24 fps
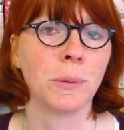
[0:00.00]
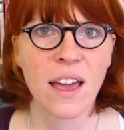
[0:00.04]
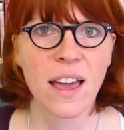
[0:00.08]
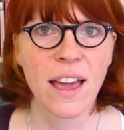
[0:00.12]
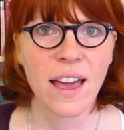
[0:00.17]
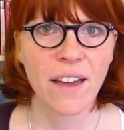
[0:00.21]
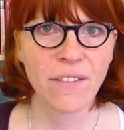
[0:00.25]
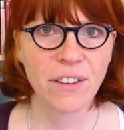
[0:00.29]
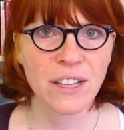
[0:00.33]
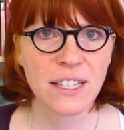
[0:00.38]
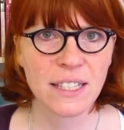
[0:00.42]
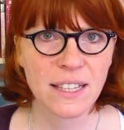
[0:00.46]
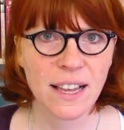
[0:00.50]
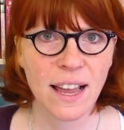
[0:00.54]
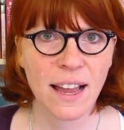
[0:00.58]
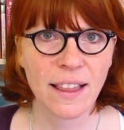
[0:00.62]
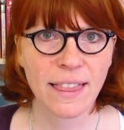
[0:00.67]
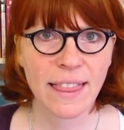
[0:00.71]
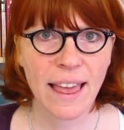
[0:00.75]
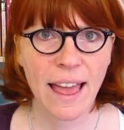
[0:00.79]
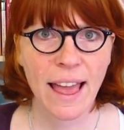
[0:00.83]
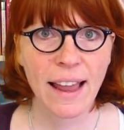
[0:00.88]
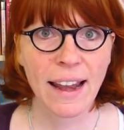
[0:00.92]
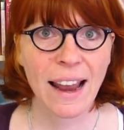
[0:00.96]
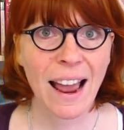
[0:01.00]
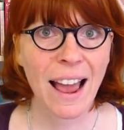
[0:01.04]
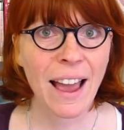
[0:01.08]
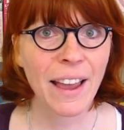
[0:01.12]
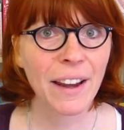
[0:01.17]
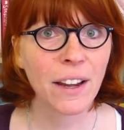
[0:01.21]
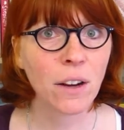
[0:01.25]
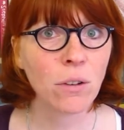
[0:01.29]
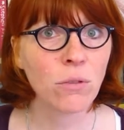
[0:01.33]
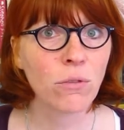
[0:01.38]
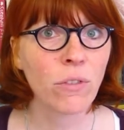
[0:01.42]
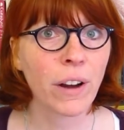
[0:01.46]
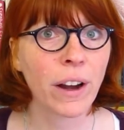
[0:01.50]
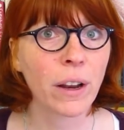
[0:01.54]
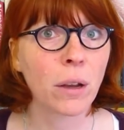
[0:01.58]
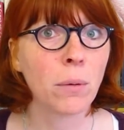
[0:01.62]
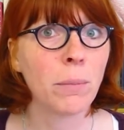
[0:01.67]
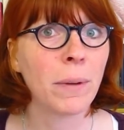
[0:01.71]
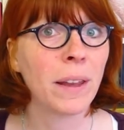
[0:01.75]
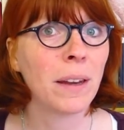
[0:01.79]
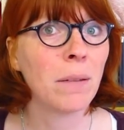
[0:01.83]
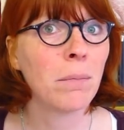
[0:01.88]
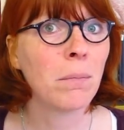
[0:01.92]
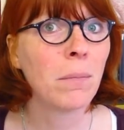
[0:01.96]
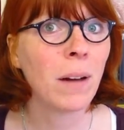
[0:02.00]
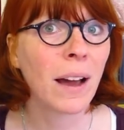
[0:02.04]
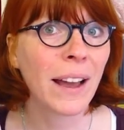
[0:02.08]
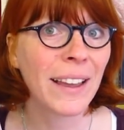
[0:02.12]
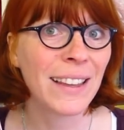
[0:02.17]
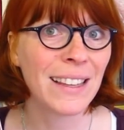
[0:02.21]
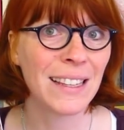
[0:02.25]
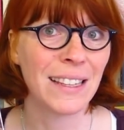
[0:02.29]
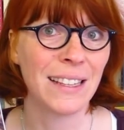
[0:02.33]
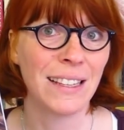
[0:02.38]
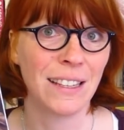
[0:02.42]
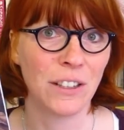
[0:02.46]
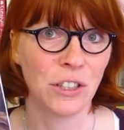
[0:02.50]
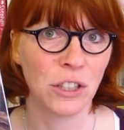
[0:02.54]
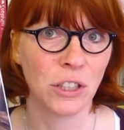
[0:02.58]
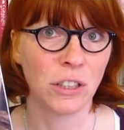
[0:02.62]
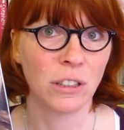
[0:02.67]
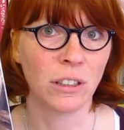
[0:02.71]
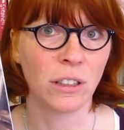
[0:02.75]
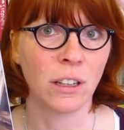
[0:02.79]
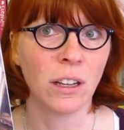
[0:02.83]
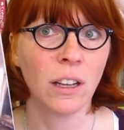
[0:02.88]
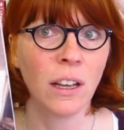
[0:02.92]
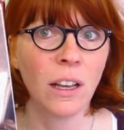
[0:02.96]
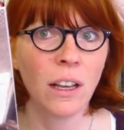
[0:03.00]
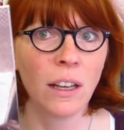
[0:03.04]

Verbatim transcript: Having said that, I don't recommend my edition.